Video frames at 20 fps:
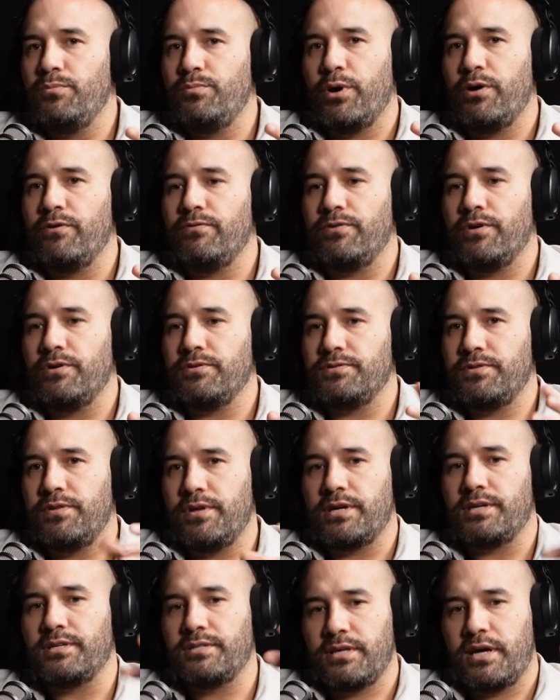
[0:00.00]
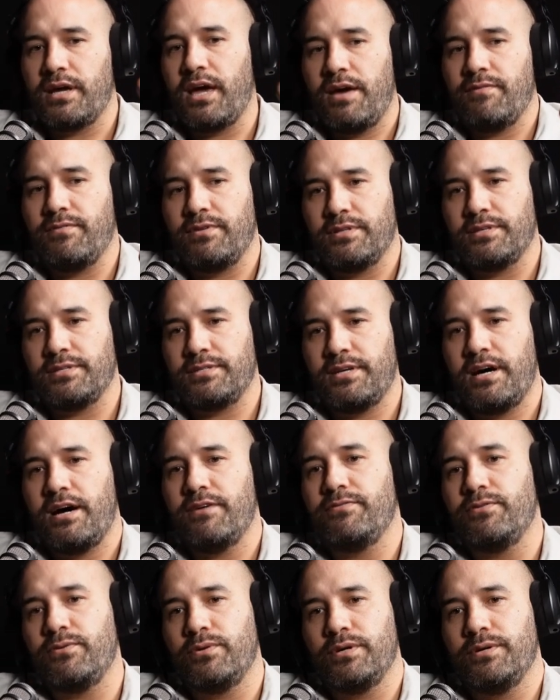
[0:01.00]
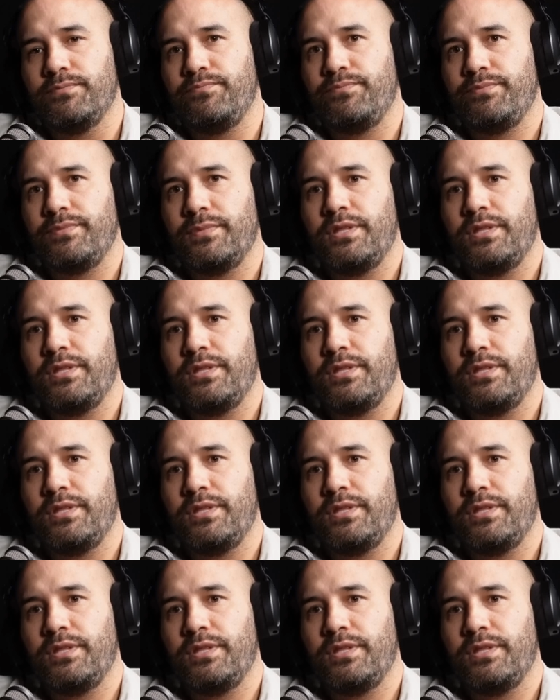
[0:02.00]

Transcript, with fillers: both those things like having the staff who are